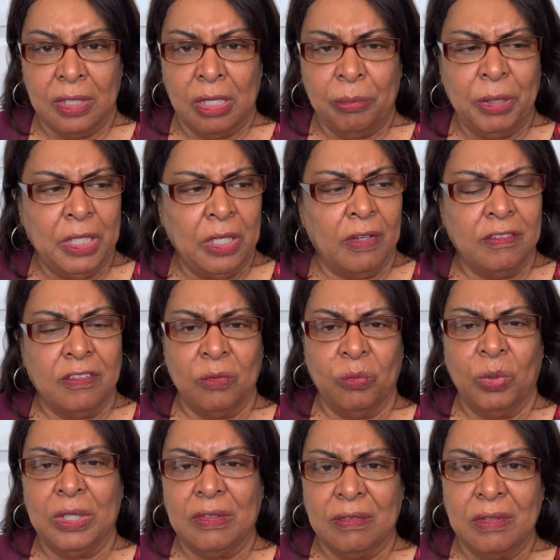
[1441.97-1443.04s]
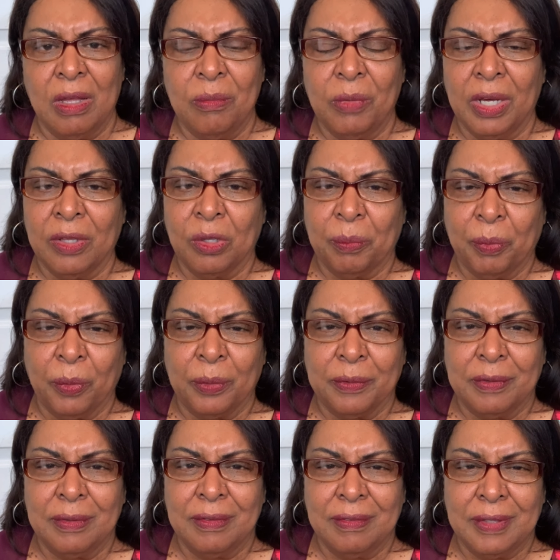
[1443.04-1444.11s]
because of what some other
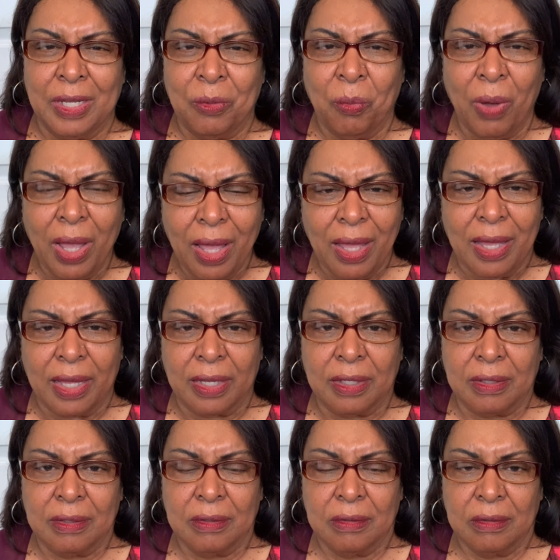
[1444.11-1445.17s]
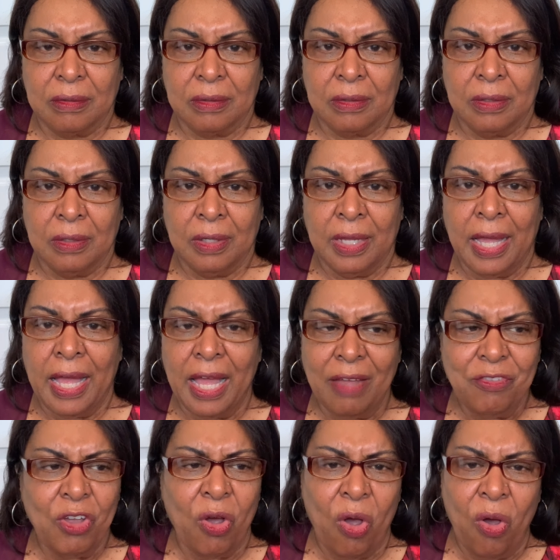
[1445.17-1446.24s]
person say. Why? Have
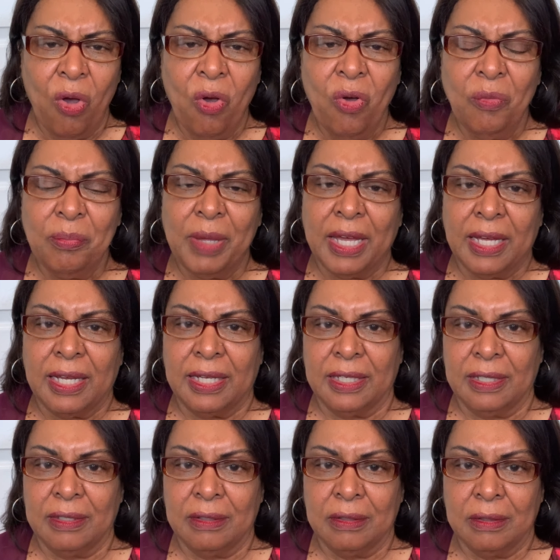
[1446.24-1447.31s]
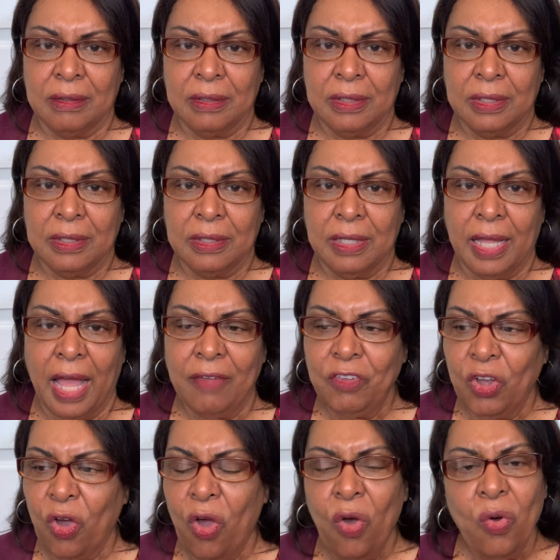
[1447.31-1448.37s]
your own mind. Have
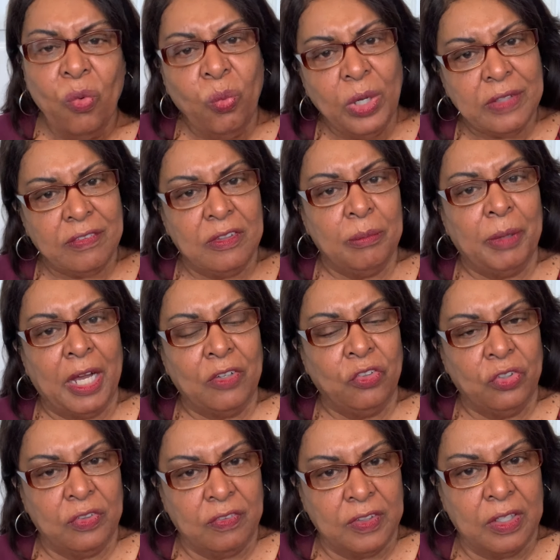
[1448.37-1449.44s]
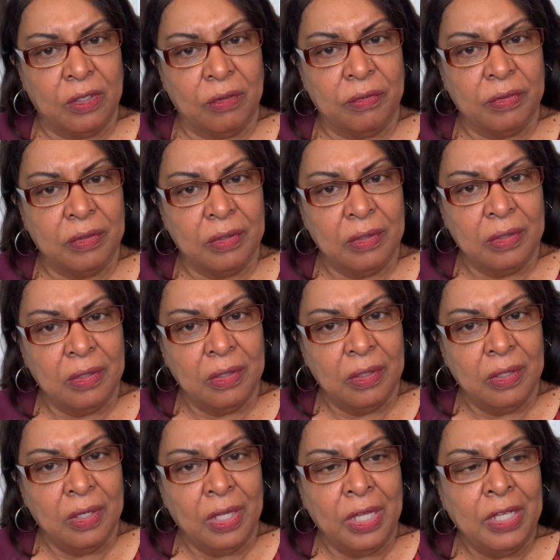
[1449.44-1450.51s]
your own wits about yourself.
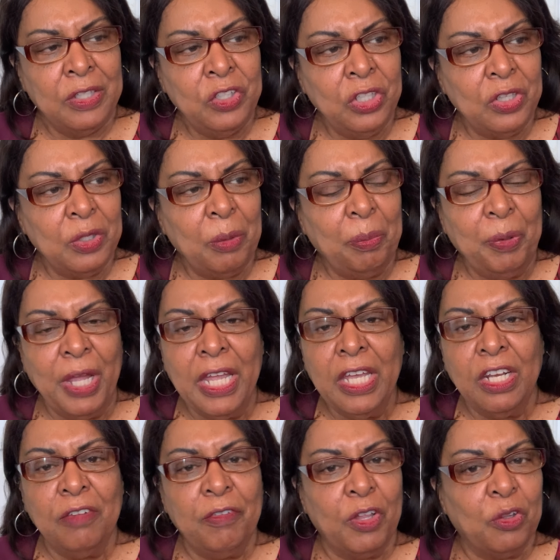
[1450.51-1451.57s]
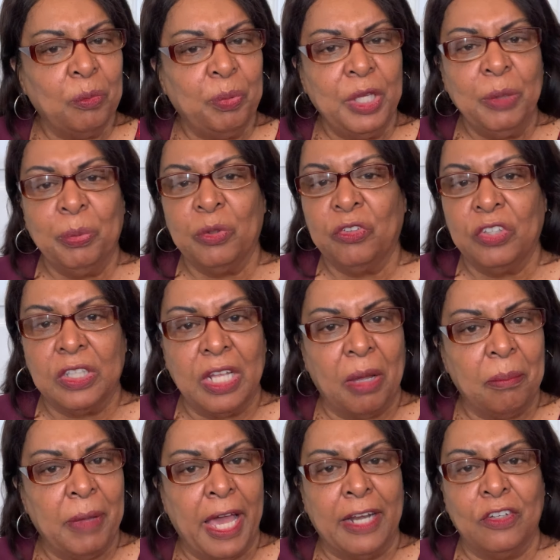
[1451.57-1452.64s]
the opinion of other people should not
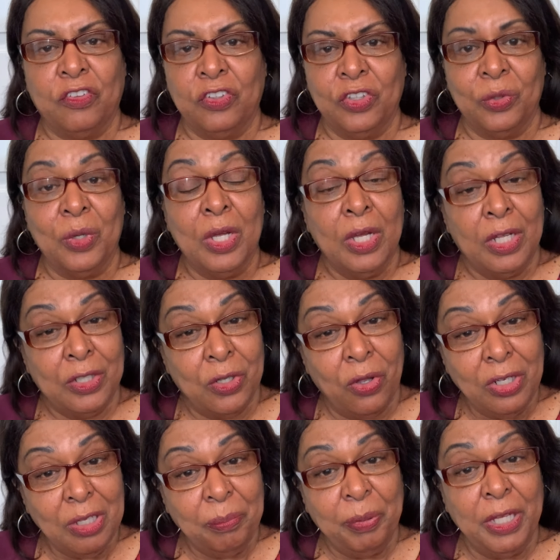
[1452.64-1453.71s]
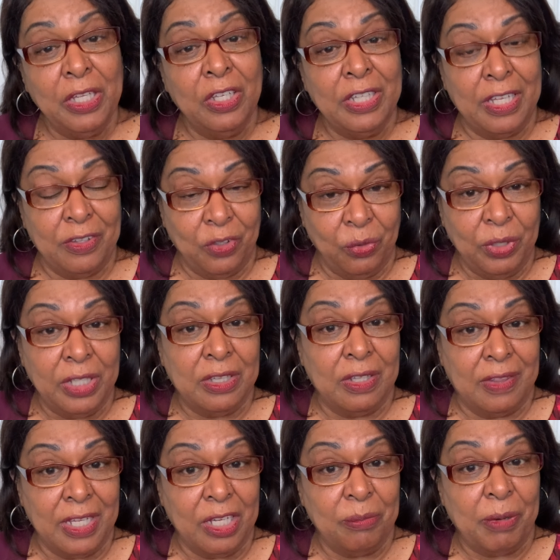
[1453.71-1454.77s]
matter to you. The only opinion that you need to
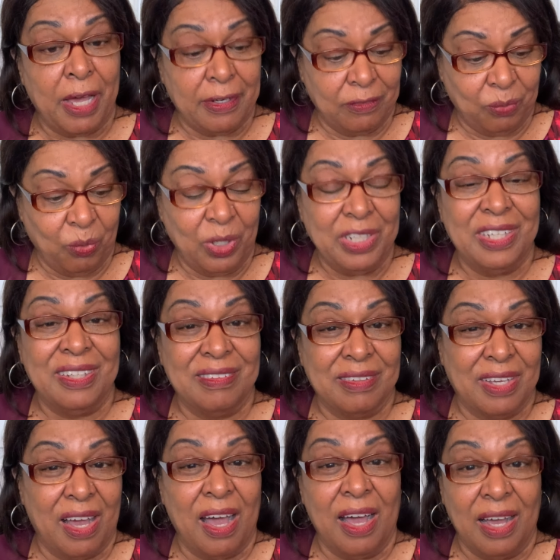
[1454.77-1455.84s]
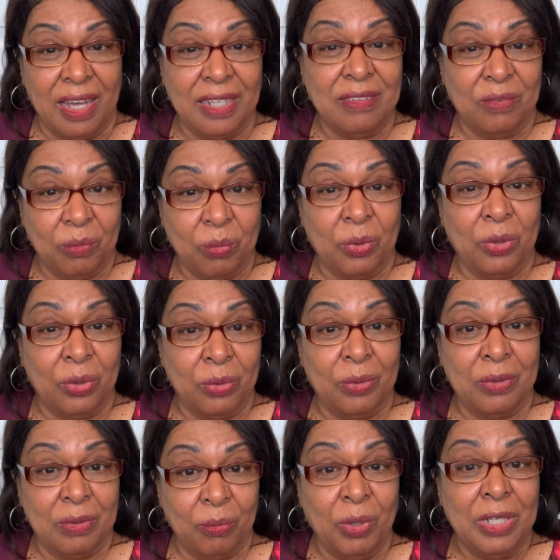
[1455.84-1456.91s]
think about is what is God's word?
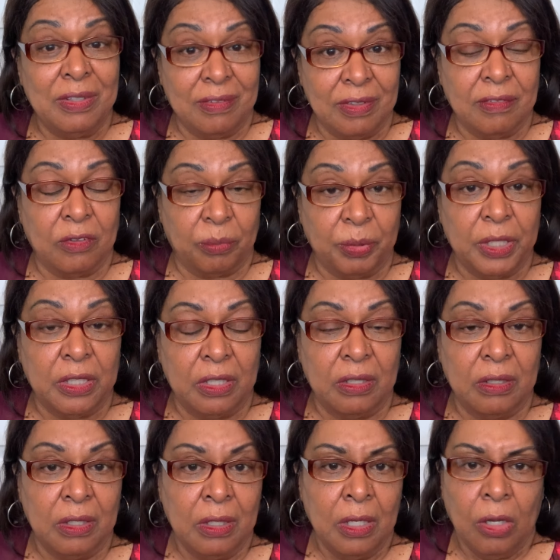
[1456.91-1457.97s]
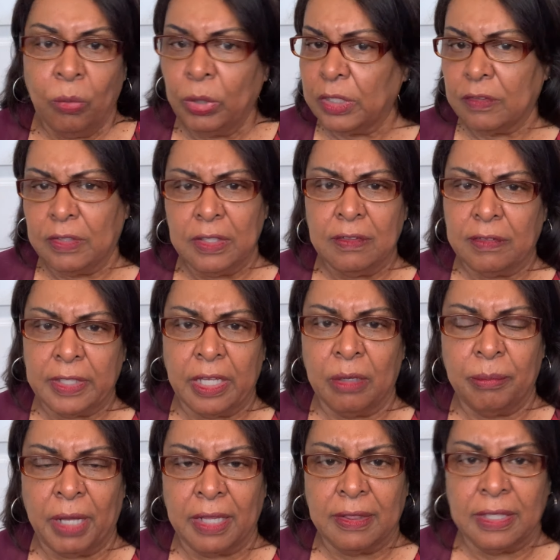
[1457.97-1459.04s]
What is his opinion? What does he say
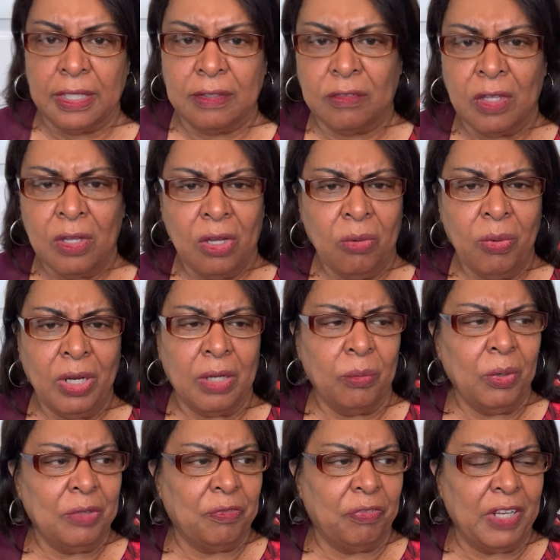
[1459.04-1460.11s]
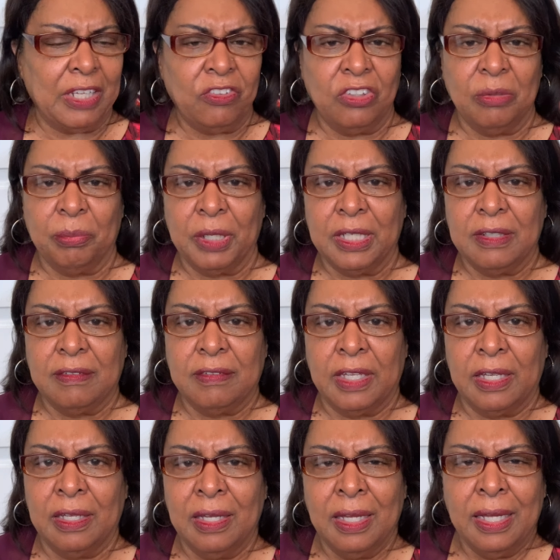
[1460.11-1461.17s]
about things? What, what flesh and blood
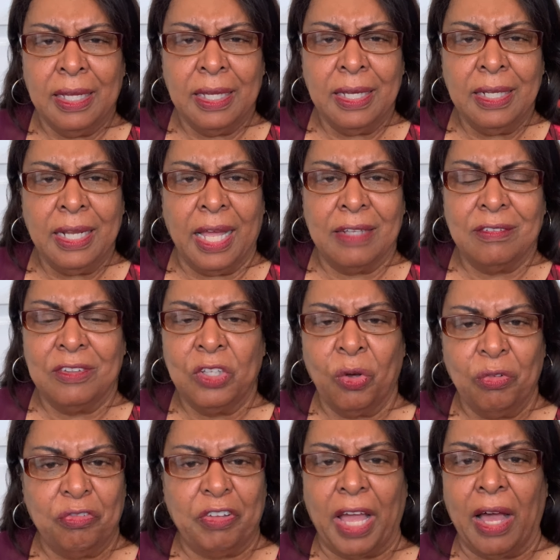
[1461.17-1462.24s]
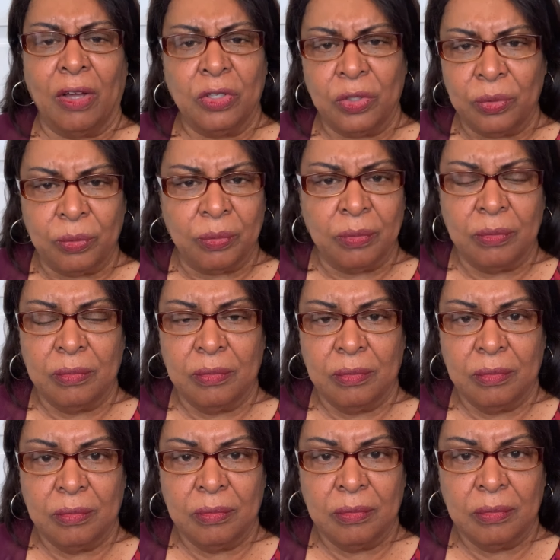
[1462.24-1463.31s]
say? It has no value
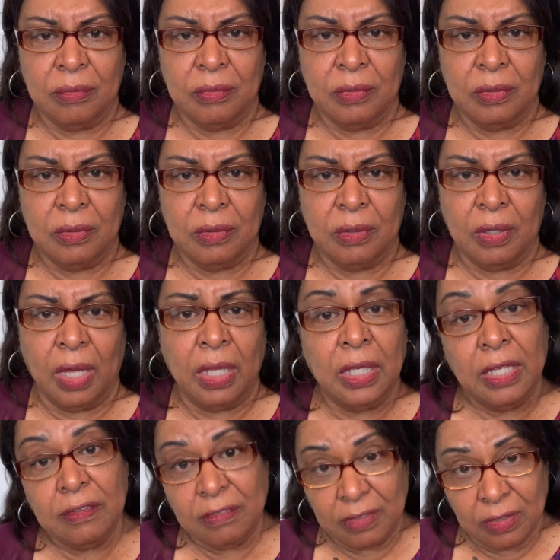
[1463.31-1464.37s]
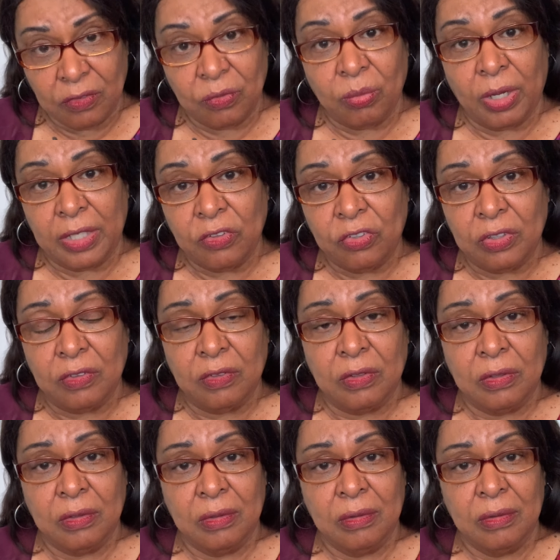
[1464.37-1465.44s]
unless it is righteous
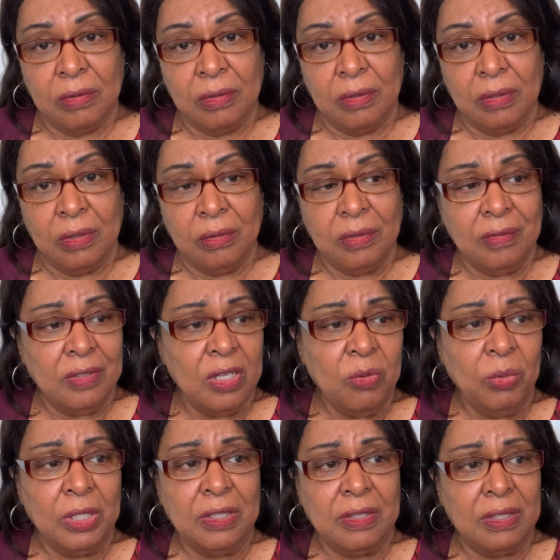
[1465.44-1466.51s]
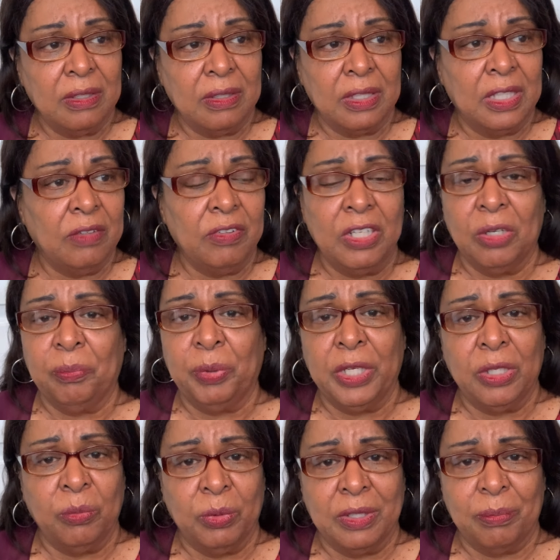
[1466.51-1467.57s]
someone's giving their
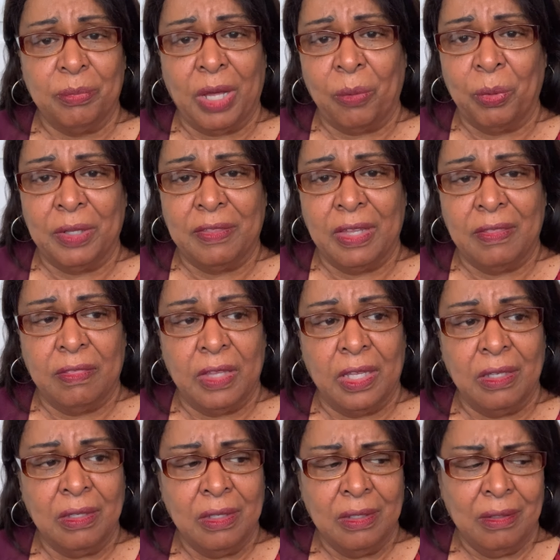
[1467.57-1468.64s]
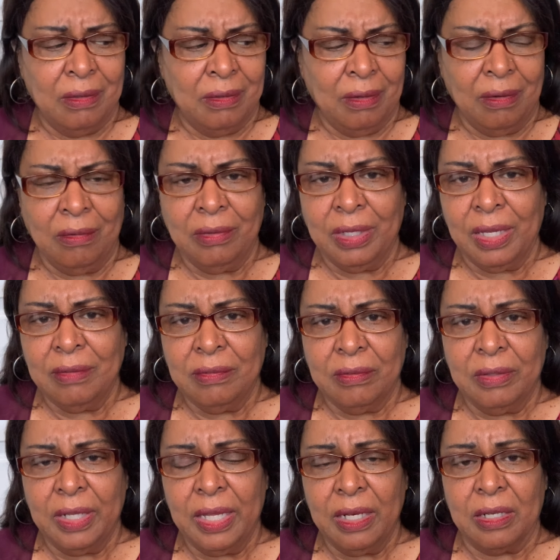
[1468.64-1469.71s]
opinion with, about what they think. Okay, so
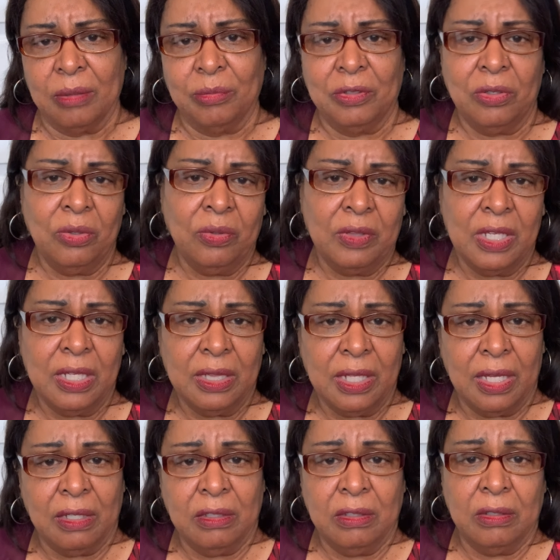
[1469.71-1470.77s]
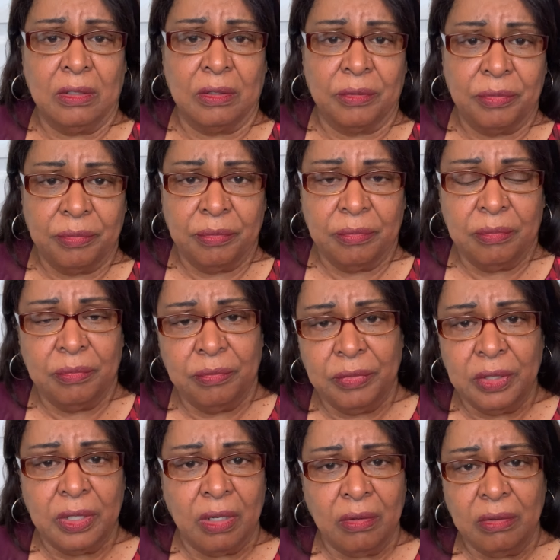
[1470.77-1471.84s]
let them. So you think that good.
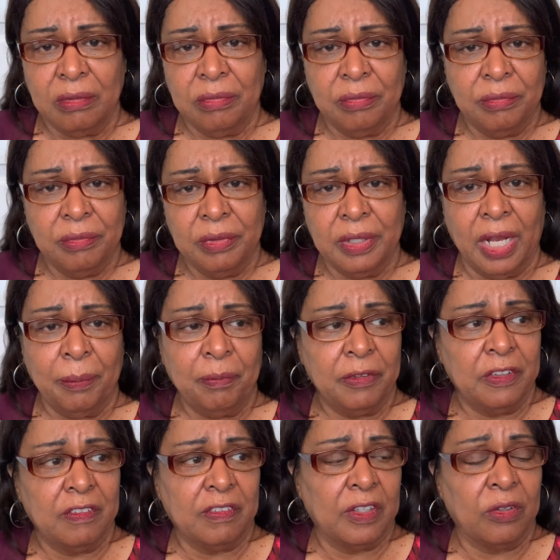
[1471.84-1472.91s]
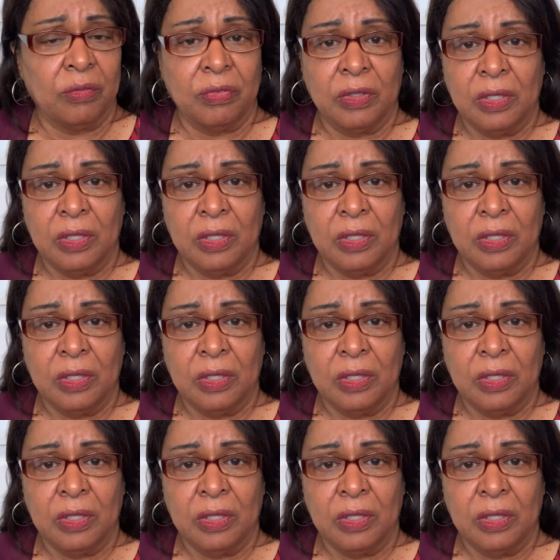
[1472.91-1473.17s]
You know, clap for yourself.